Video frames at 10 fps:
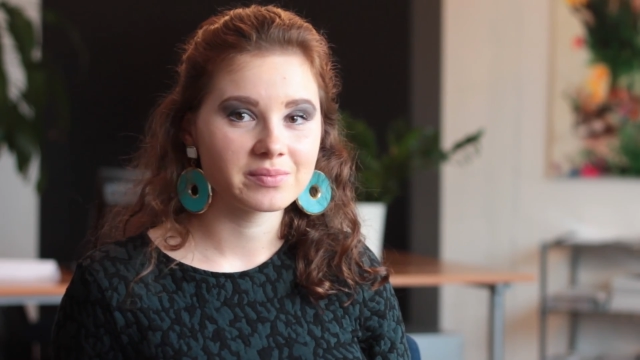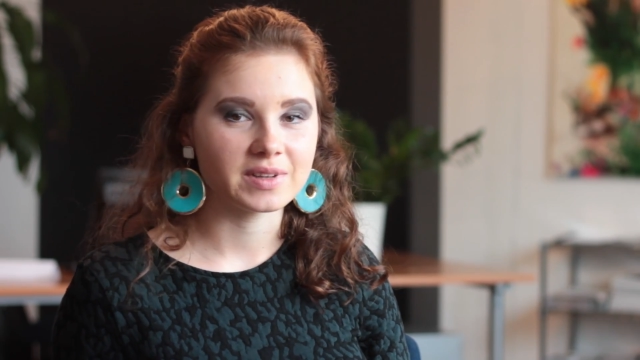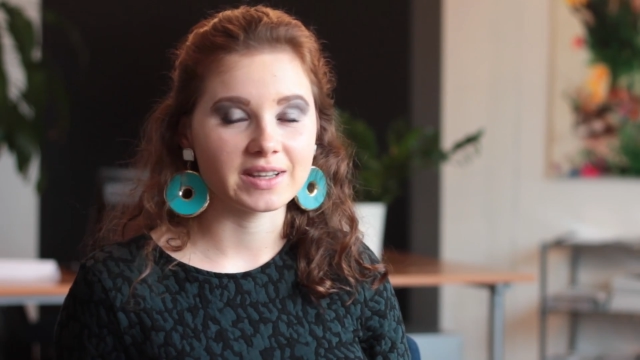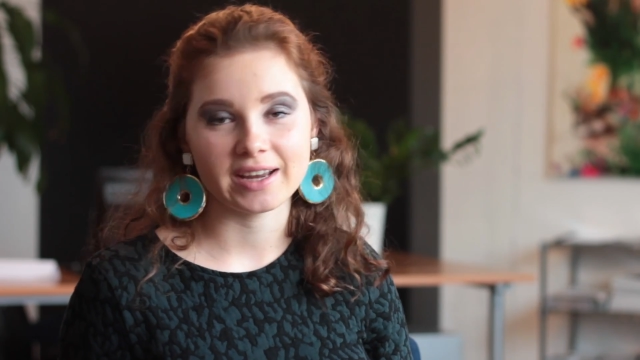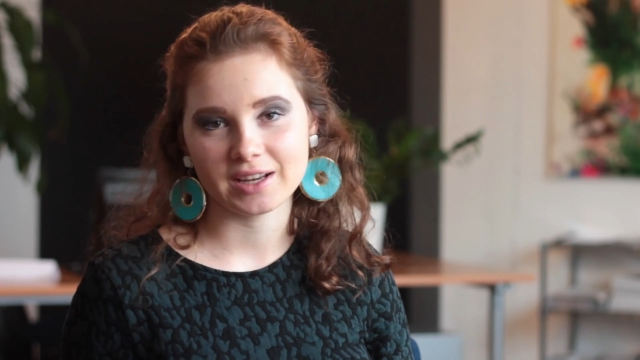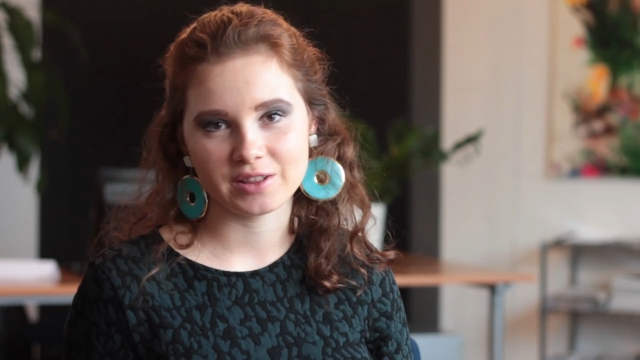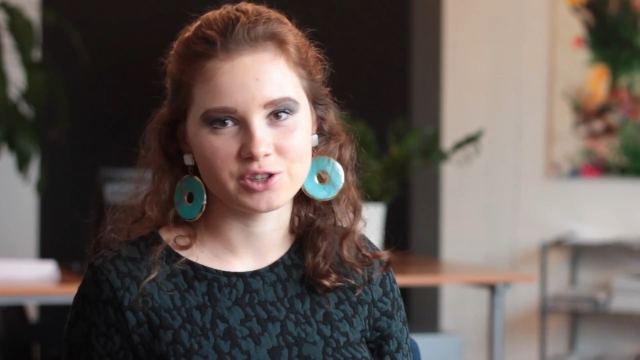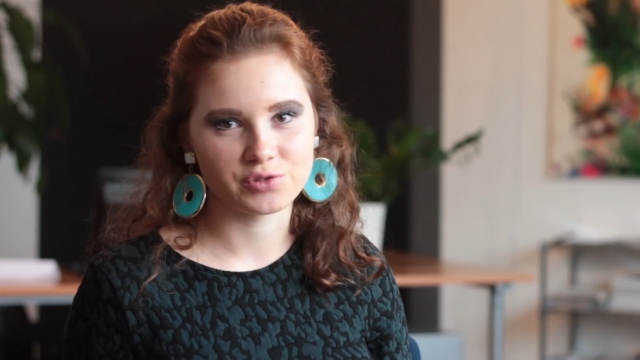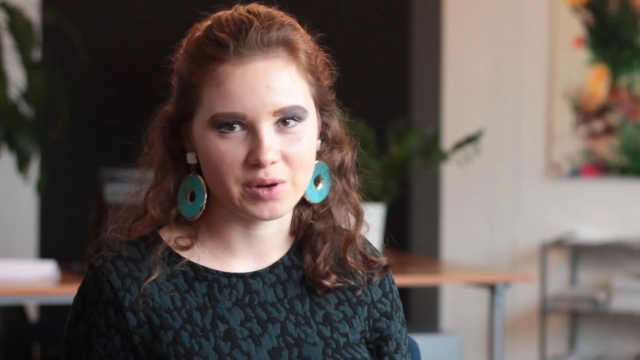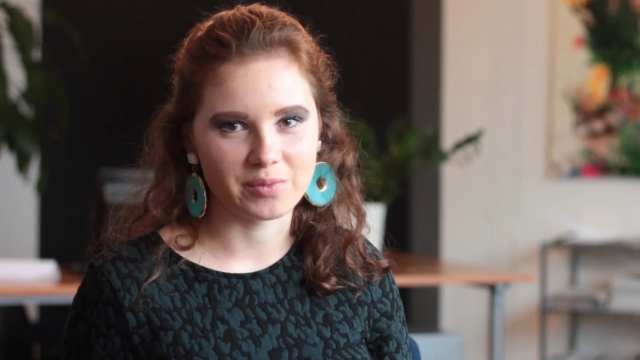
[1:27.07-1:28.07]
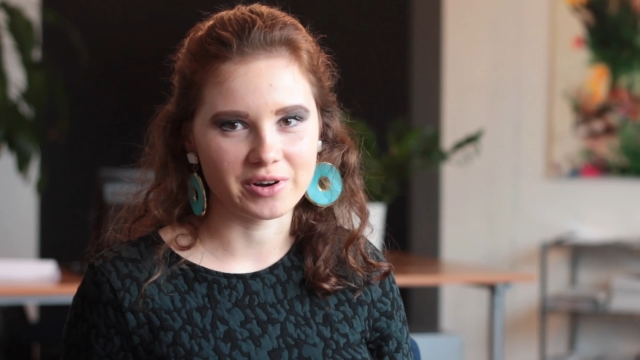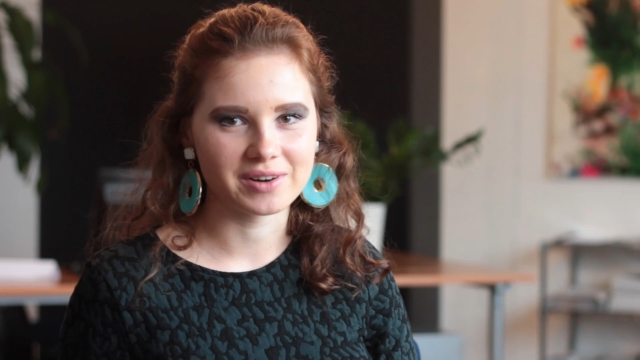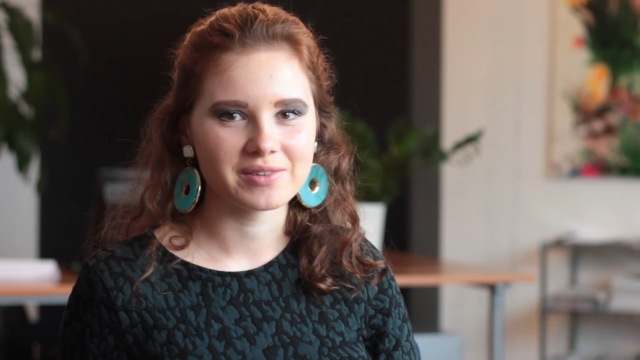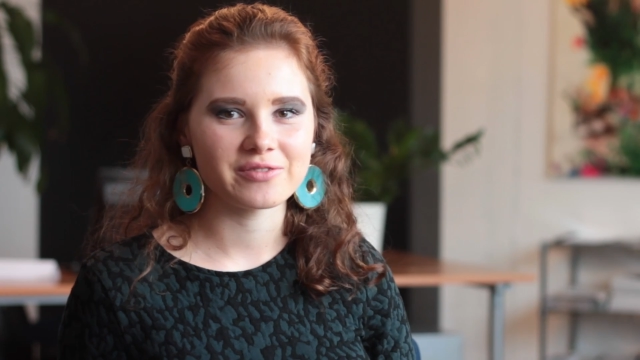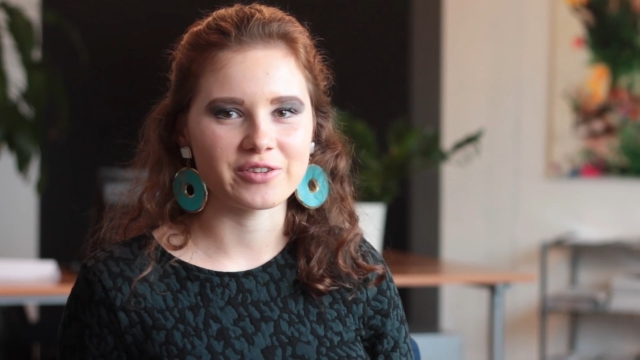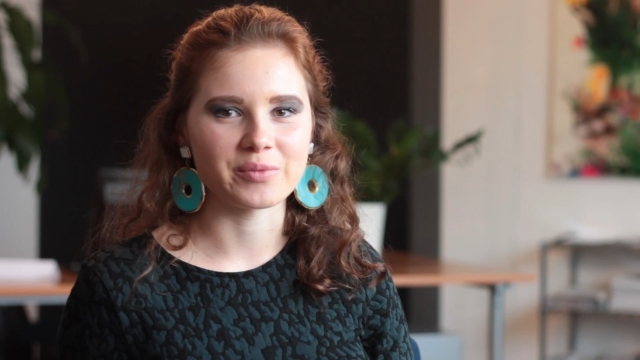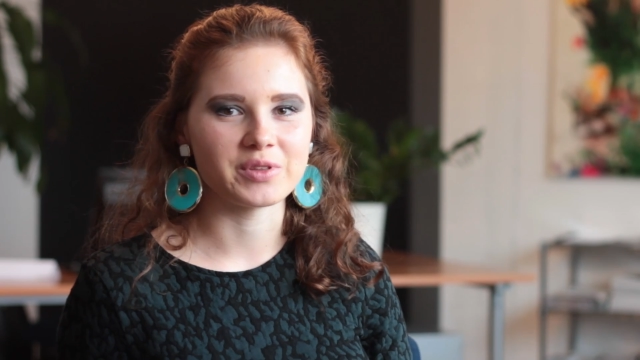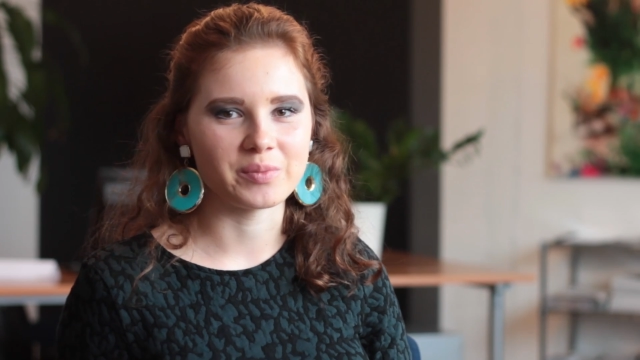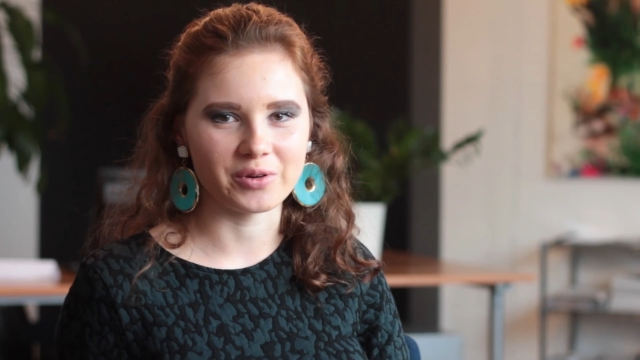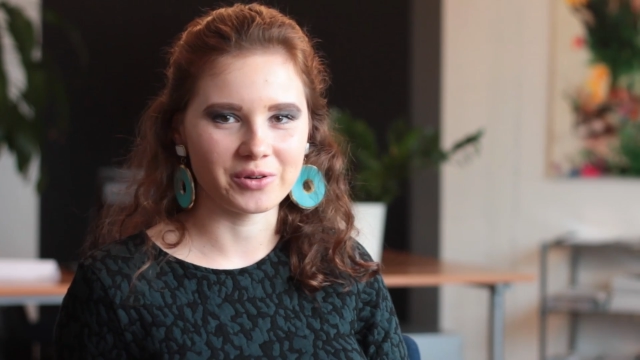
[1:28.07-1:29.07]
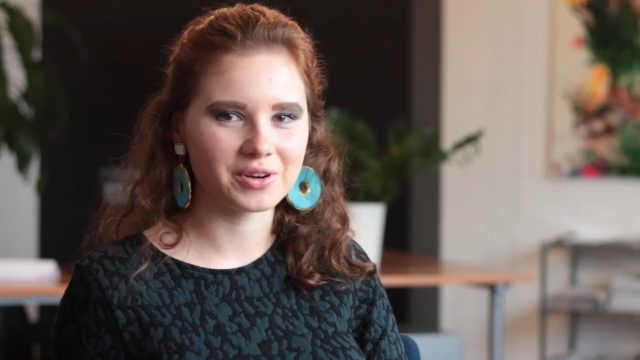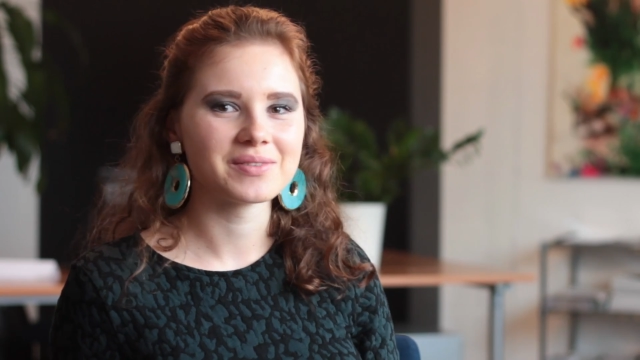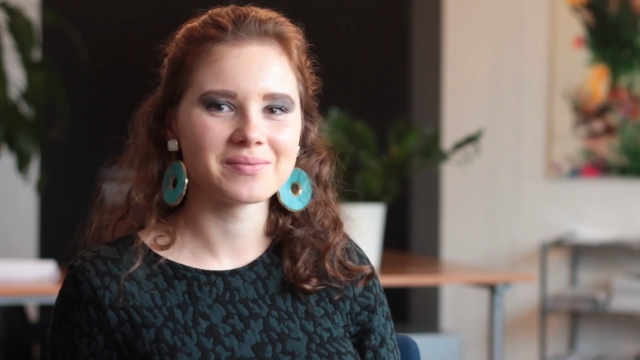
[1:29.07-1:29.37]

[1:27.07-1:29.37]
like the dreamer from the book.